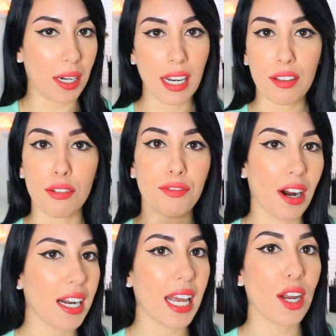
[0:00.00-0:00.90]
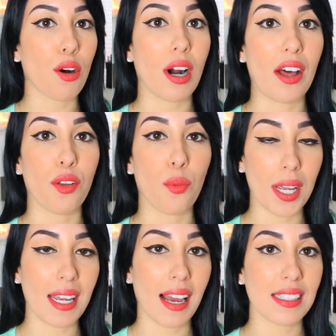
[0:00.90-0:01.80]
Monday through Friday or on the
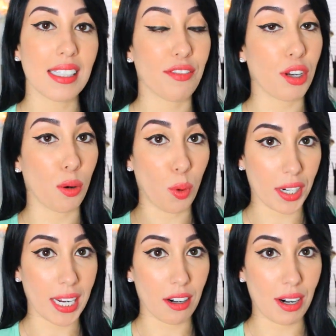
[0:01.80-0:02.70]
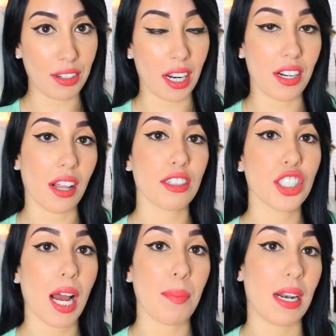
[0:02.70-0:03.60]
weekends if you're working around another
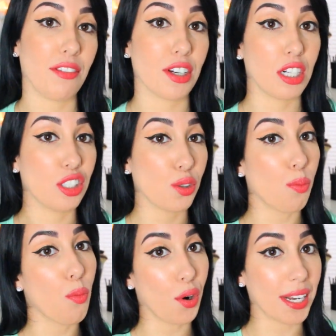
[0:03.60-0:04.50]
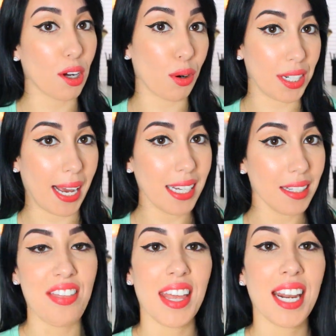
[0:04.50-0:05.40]
job and if you're gonna do morning or
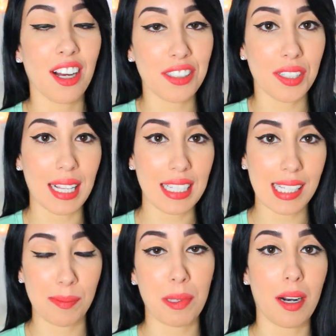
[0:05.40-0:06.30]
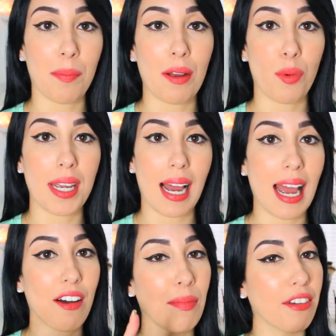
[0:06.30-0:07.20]
night. And then I also like to split up my week.
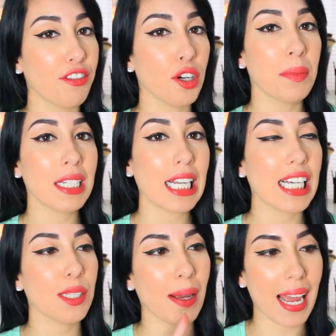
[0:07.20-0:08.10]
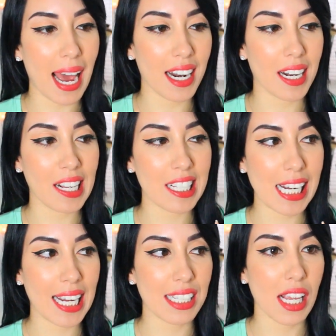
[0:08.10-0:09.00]
I have my filming days, my editing
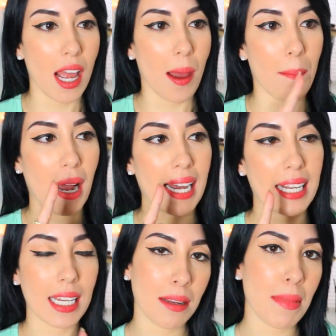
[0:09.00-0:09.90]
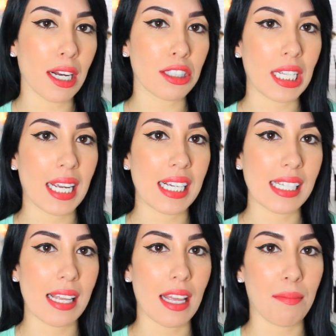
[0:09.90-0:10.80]
days, my email
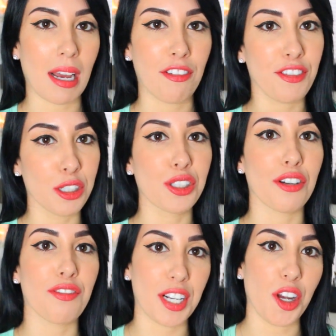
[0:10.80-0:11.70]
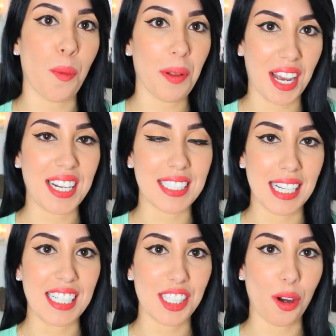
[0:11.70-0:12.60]
days, and then my future video planning
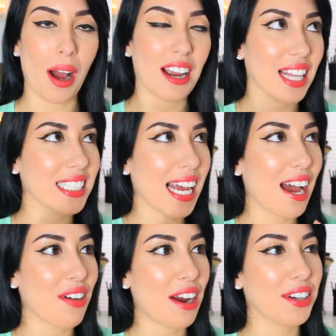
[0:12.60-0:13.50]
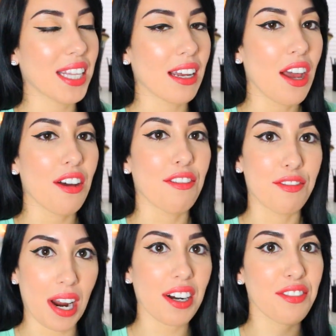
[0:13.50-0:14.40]
days. So I like to have everything
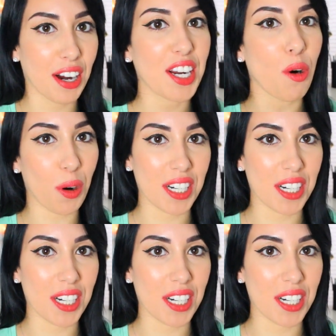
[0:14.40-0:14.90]
very, very